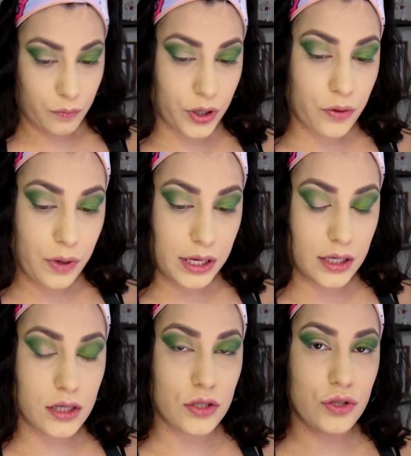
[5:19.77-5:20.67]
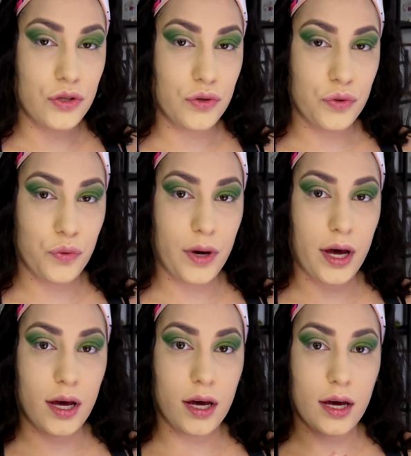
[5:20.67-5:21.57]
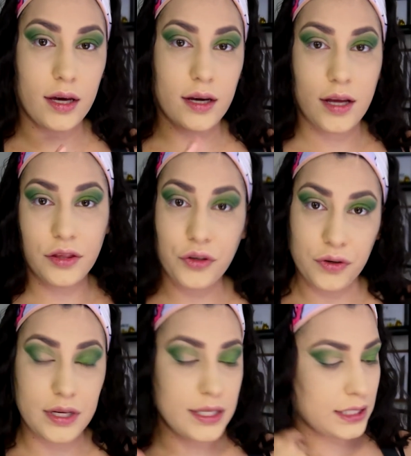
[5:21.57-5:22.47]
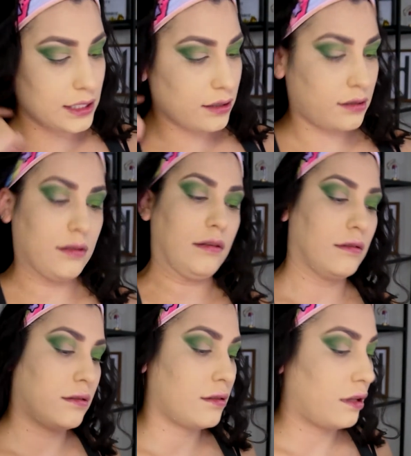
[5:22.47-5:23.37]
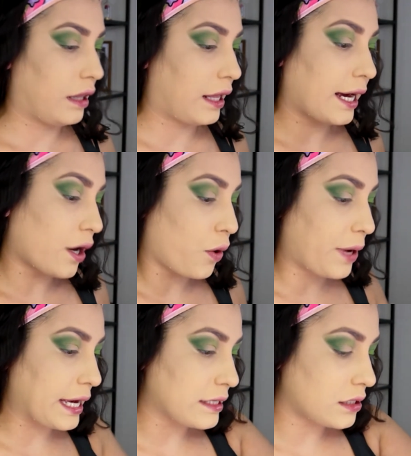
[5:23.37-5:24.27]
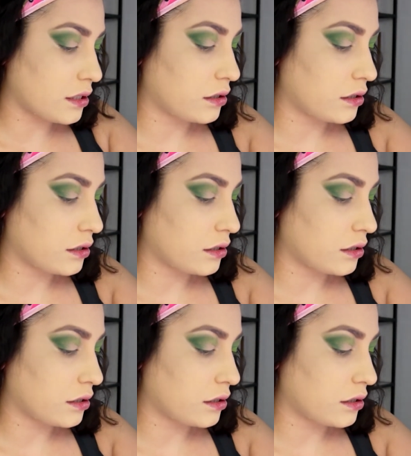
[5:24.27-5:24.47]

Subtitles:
we're going to cut the crease, like always.